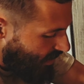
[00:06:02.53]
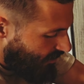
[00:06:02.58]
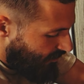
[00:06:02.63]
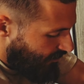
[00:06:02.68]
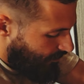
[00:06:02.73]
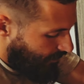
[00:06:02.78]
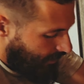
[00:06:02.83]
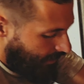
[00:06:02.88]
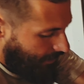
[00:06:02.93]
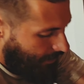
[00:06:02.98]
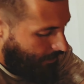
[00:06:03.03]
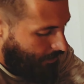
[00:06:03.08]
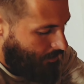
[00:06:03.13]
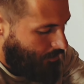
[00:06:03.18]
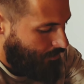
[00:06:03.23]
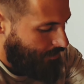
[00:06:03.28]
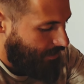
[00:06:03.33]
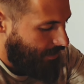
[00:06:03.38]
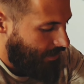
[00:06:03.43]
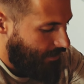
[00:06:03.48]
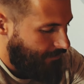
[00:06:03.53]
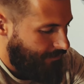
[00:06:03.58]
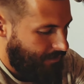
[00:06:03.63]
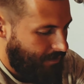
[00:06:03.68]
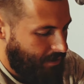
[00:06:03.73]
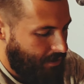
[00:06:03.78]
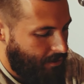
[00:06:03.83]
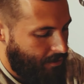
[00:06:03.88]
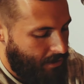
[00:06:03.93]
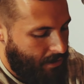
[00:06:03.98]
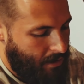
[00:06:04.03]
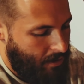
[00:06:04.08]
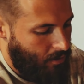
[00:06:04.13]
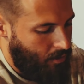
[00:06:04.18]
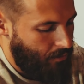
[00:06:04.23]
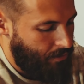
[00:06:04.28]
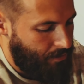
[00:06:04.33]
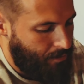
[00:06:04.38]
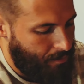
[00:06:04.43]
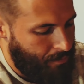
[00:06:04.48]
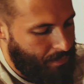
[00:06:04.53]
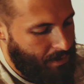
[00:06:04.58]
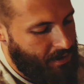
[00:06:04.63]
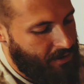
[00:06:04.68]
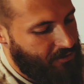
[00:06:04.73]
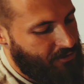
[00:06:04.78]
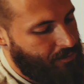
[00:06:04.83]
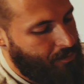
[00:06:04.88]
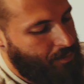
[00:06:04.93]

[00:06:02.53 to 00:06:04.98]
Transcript: So now we got to figure out the best